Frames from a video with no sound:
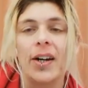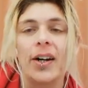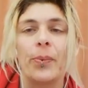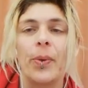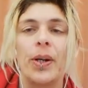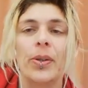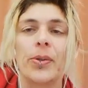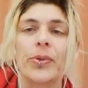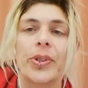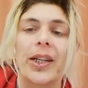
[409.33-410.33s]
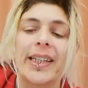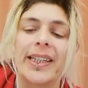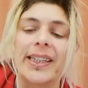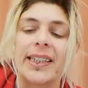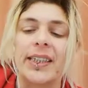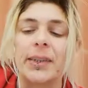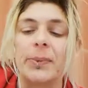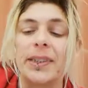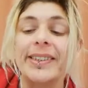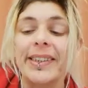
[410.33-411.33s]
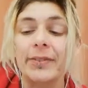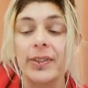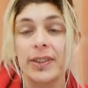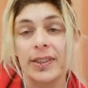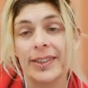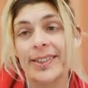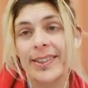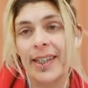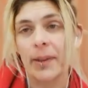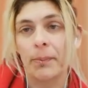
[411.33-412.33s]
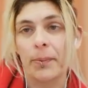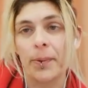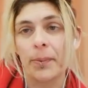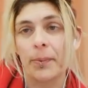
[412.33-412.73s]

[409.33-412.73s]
I work on a 7-step